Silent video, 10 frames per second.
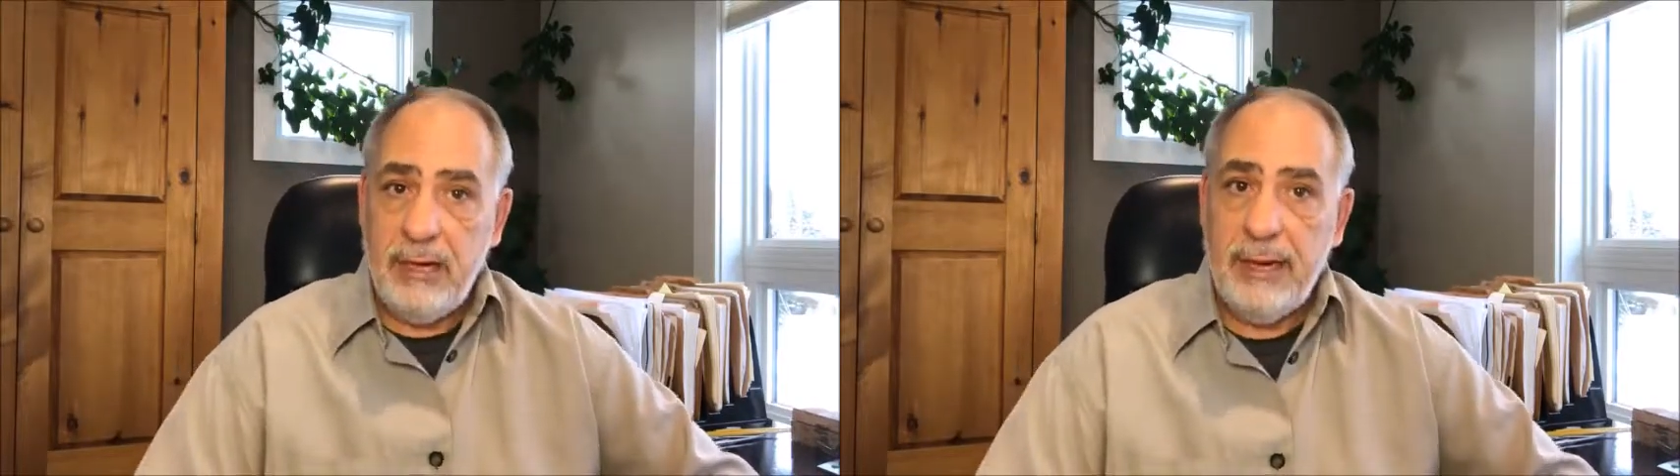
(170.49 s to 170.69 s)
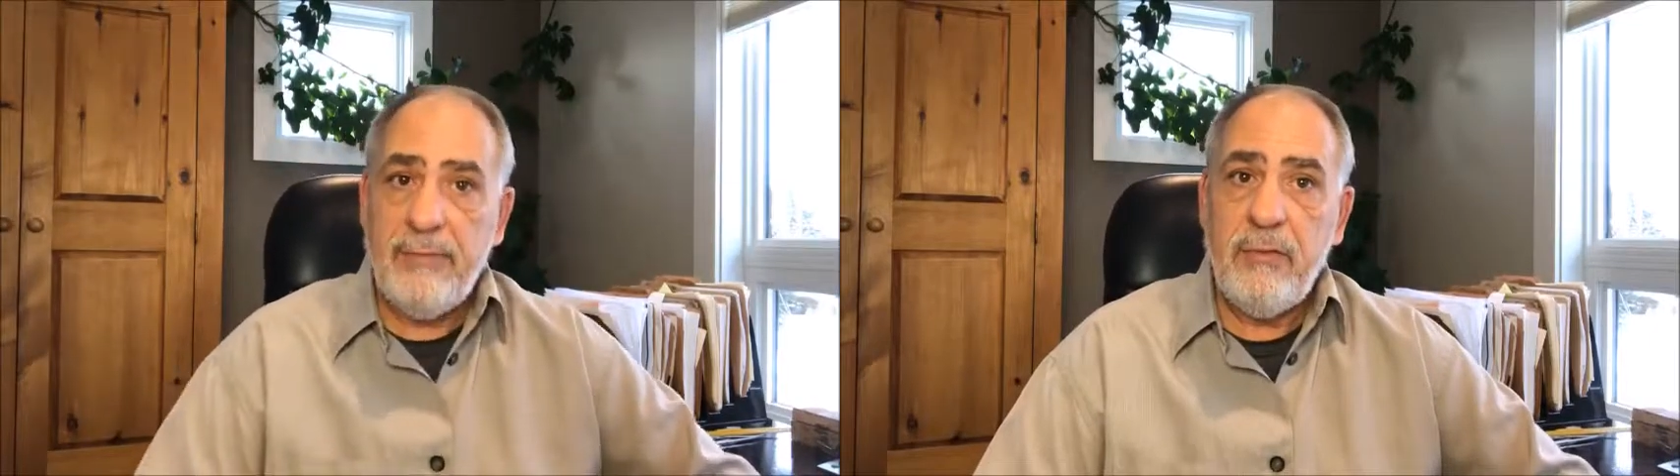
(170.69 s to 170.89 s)

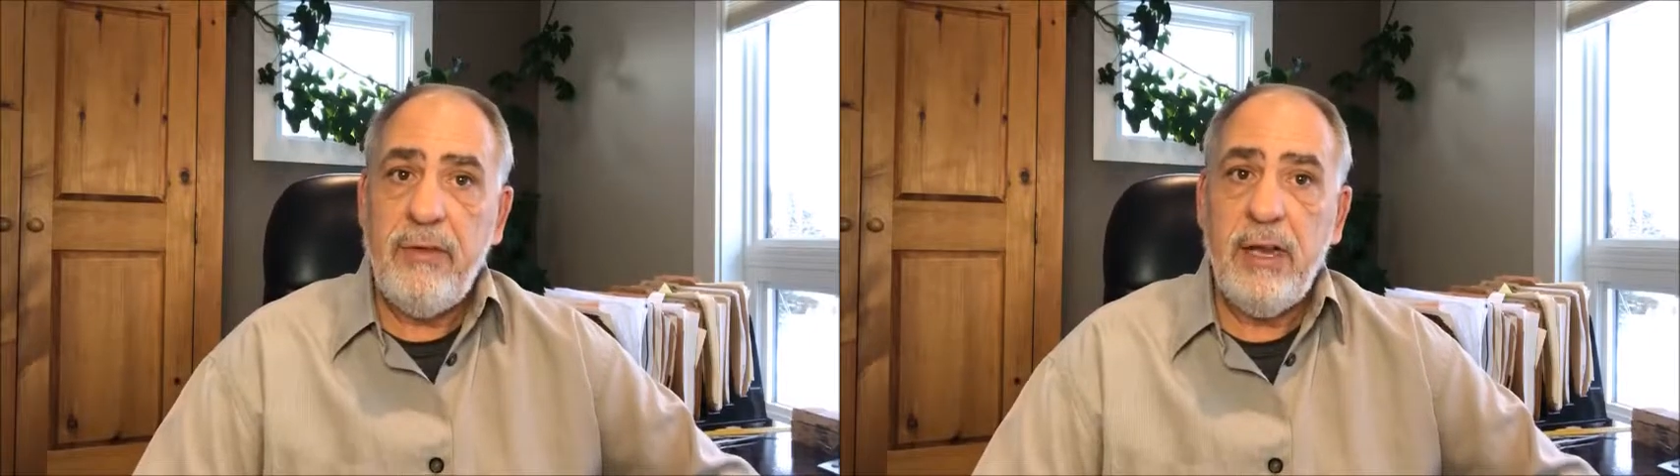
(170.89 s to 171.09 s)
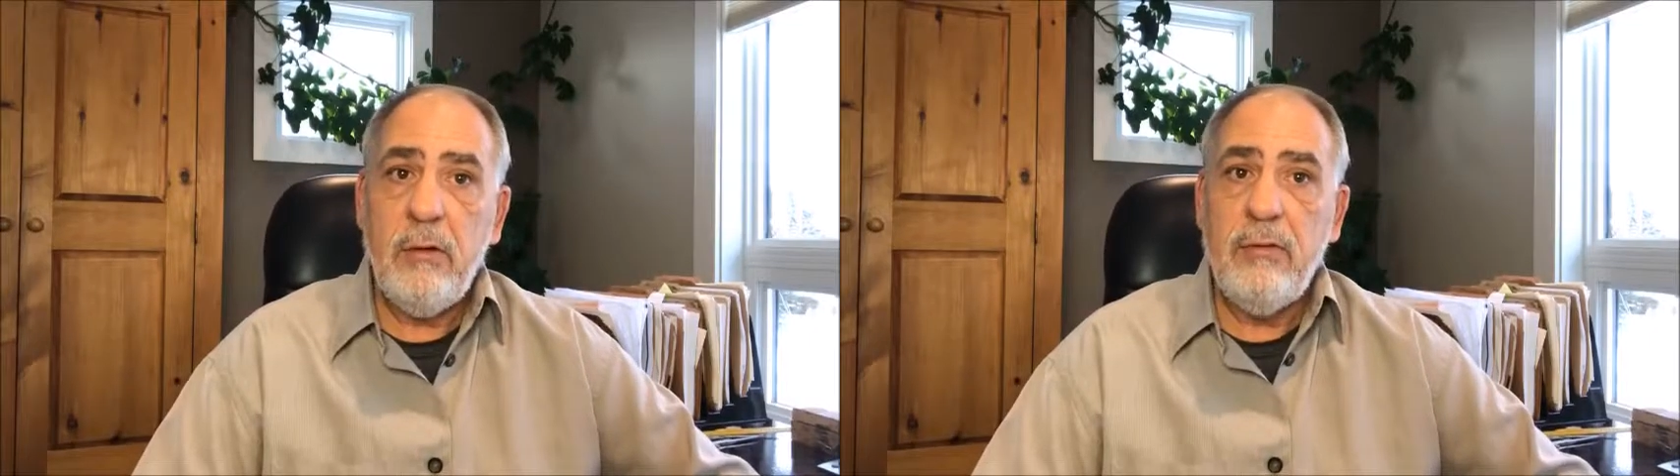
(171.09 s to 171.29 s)
the
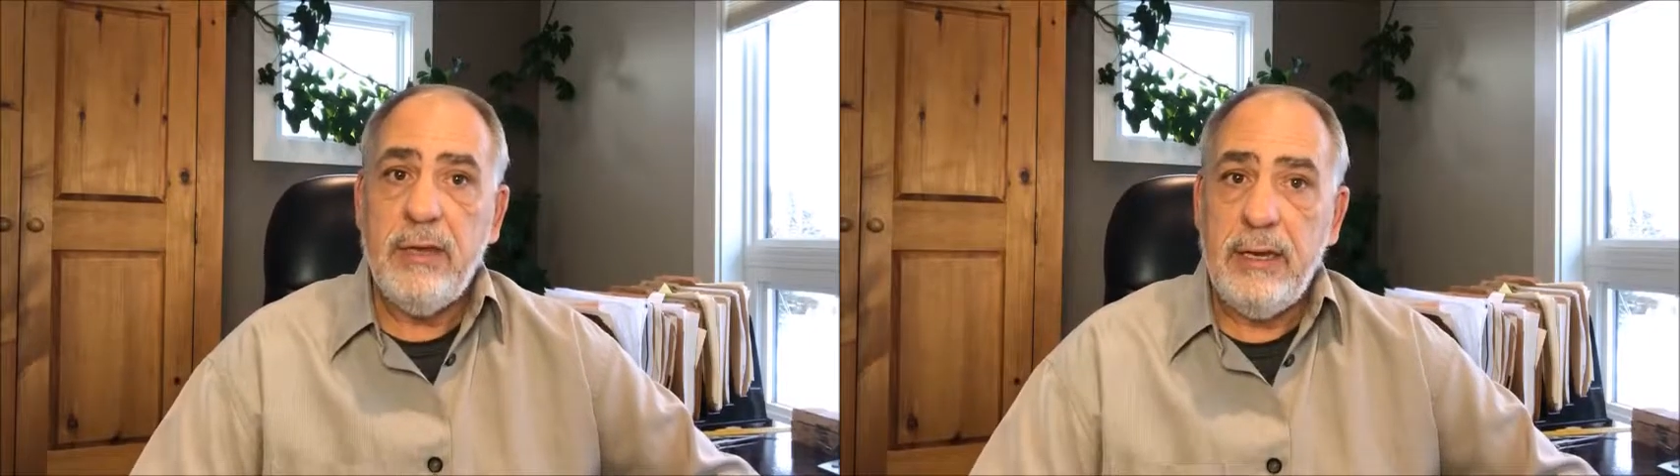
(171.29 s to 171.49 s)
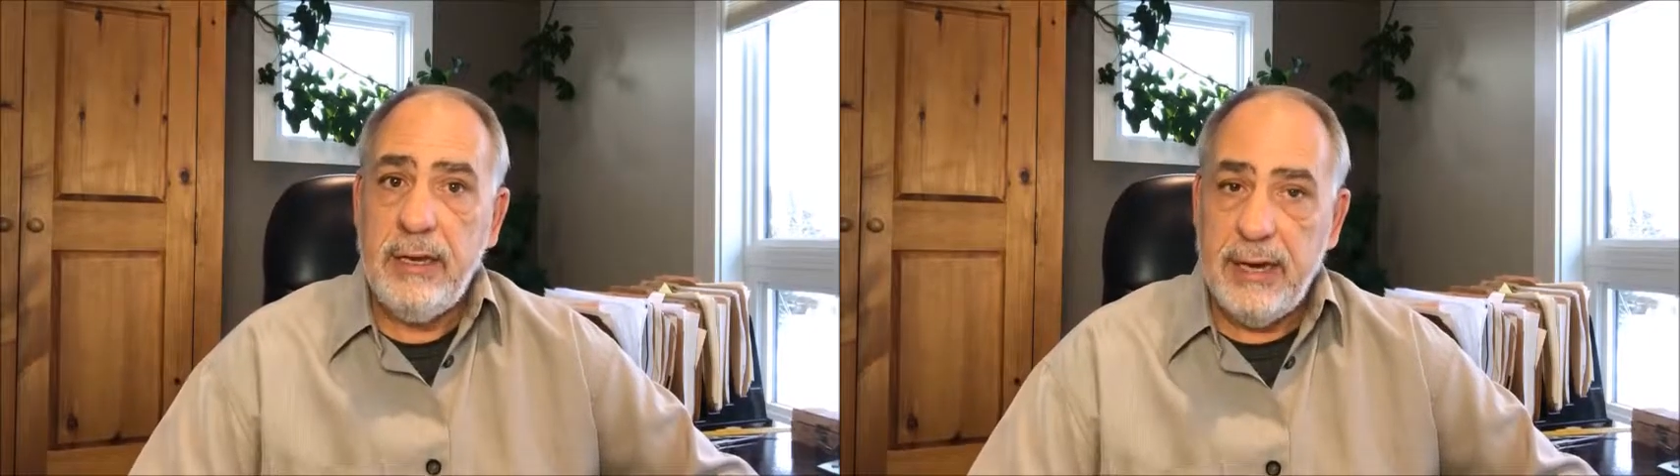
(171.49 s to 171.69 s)
11th video,
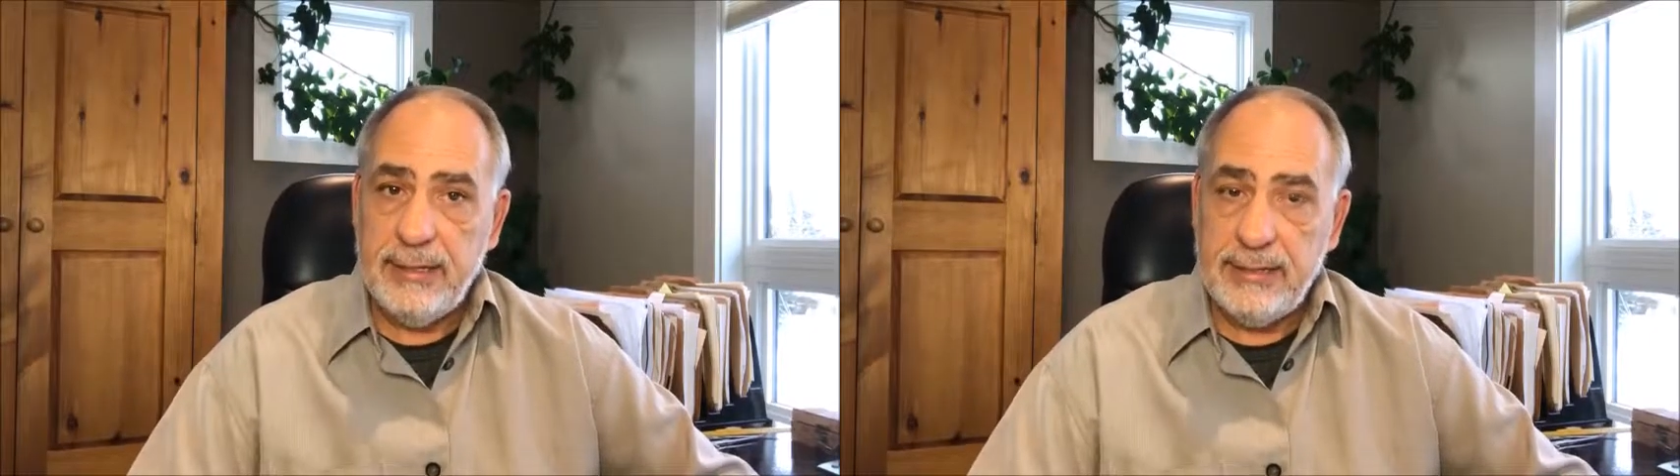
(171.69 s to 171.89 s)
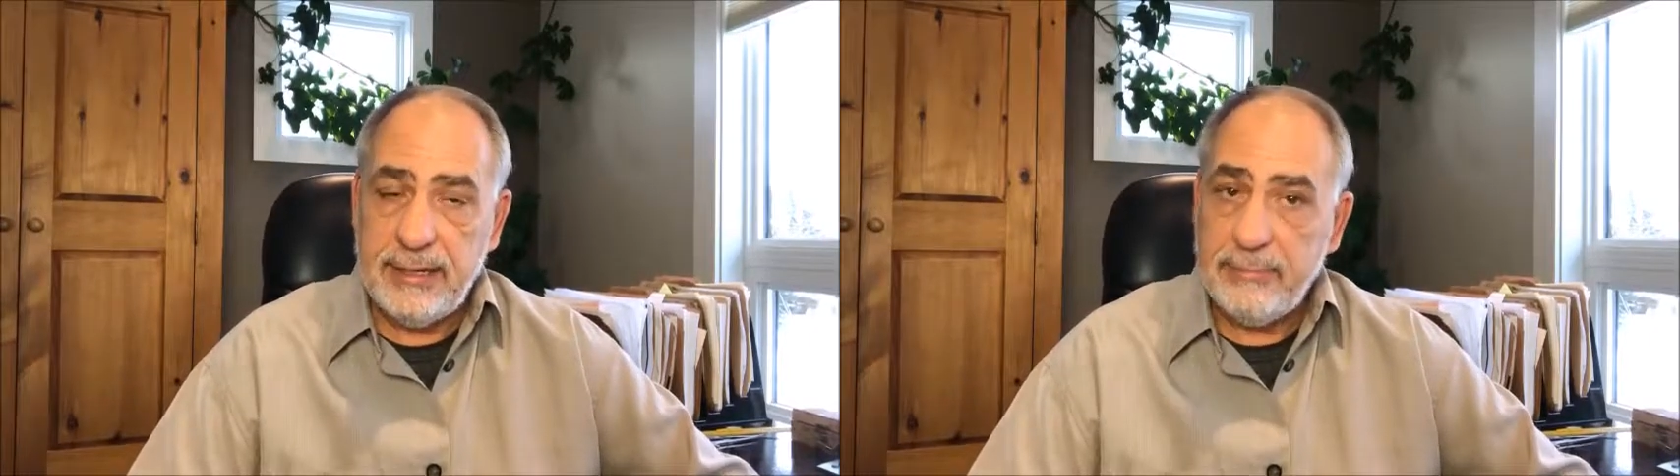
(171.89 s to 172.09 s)
the
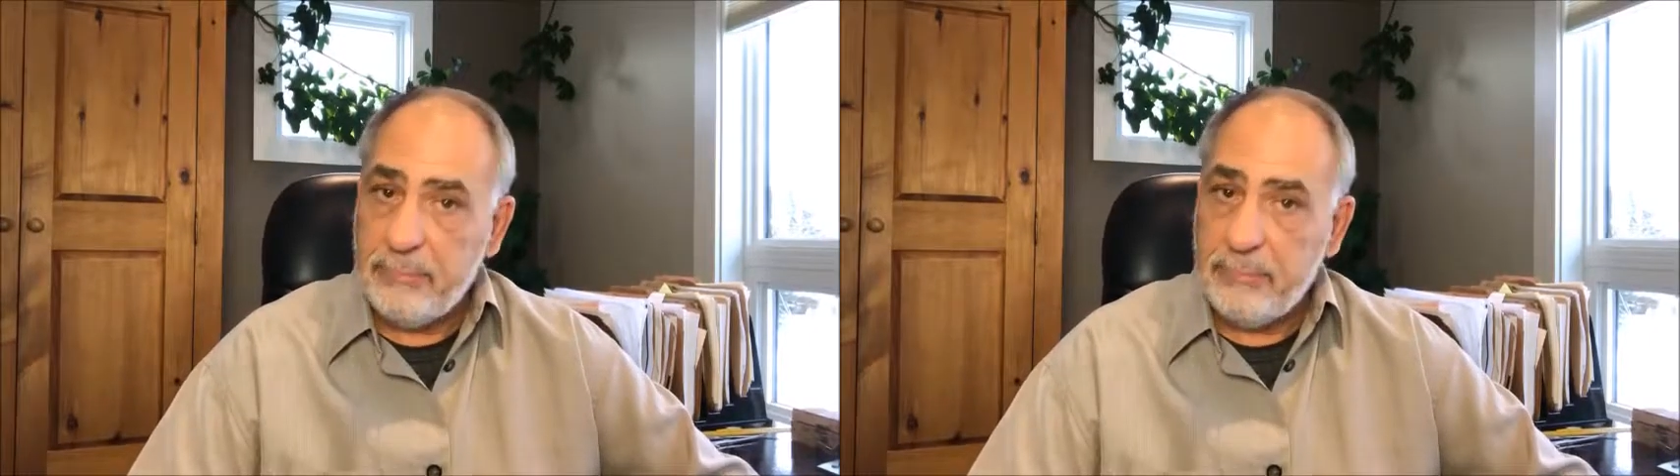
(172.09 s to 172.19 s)
uh,